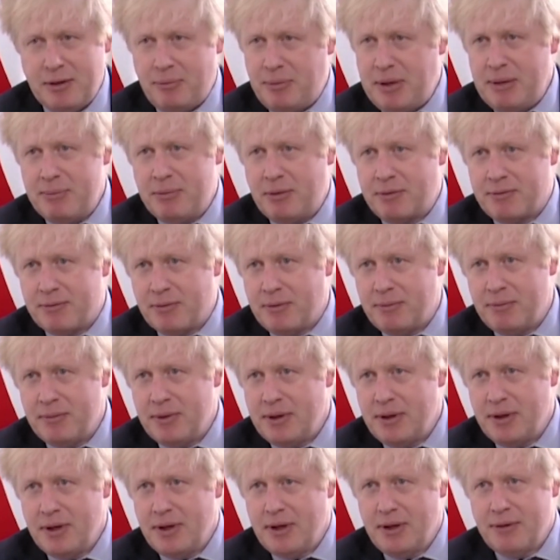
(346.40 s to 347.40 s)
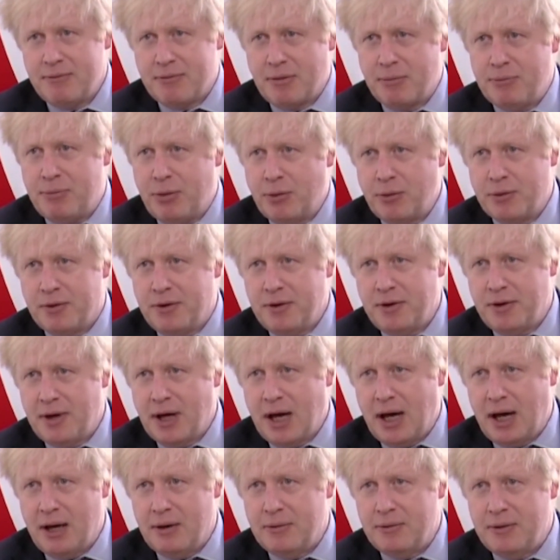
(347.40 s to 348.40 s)
The people from Porton
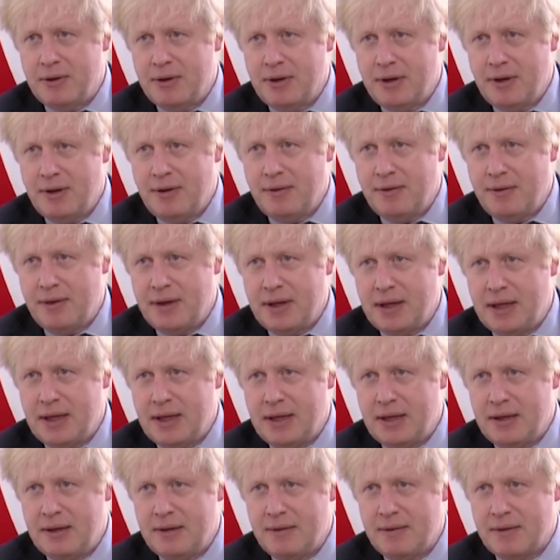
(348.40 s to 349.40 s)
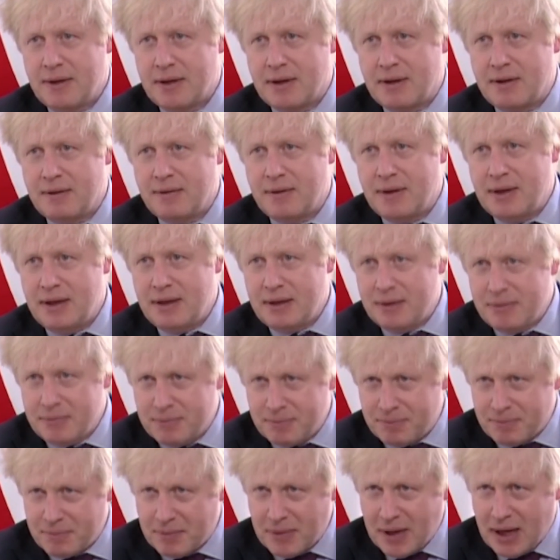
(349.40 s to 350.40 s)
Down, the
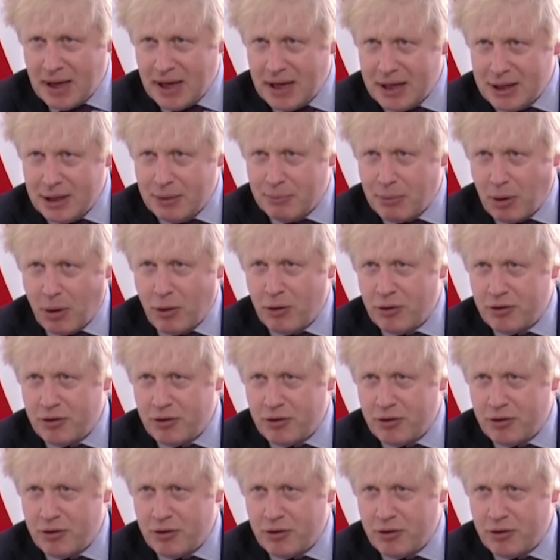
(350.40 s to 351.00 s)
laboratory.